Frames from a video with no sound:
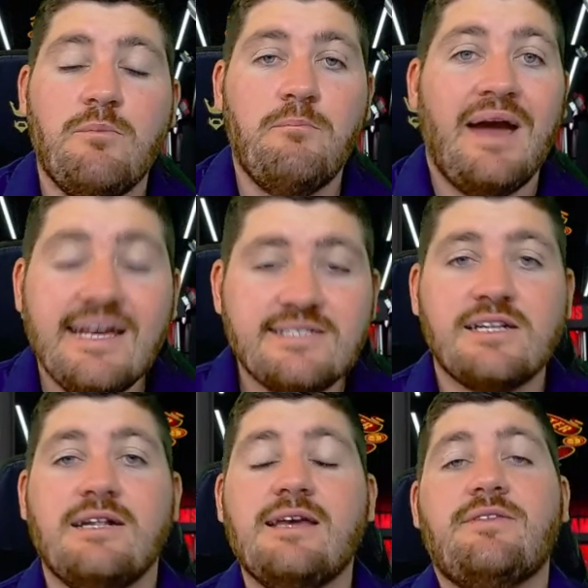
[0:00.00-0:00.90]

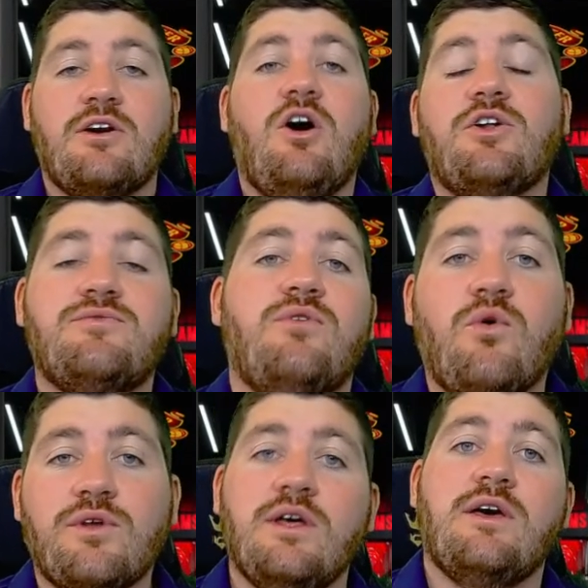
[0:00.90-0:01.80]
Basically, they can't
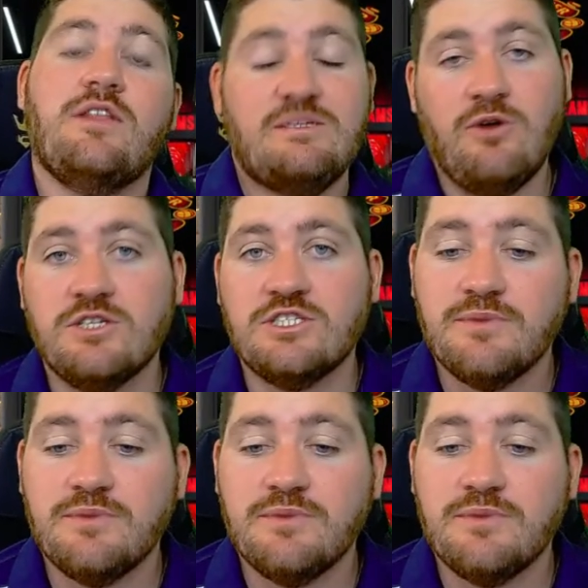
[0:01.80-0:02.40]
afford the sponsorship